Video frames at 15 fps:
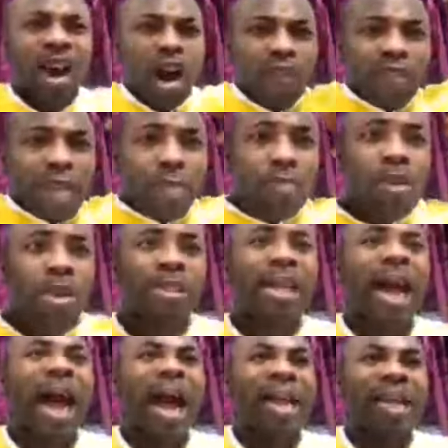of the Most
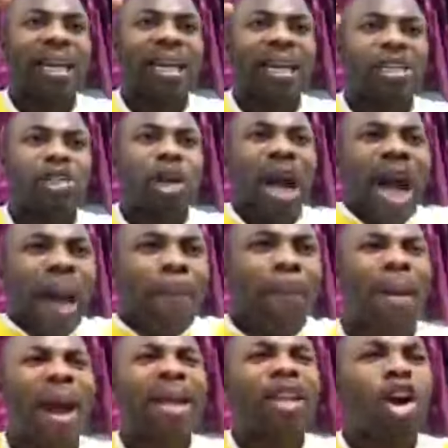High shall
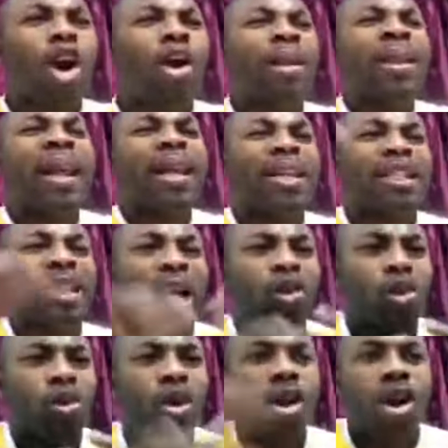abide under the
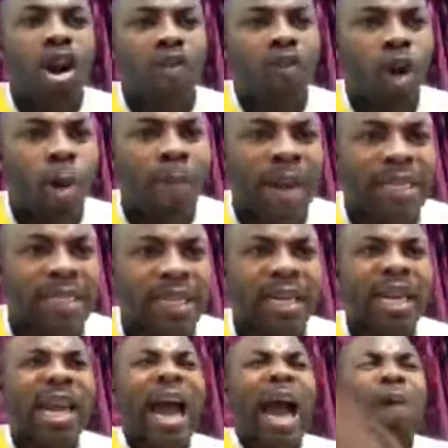shadow of Almighty.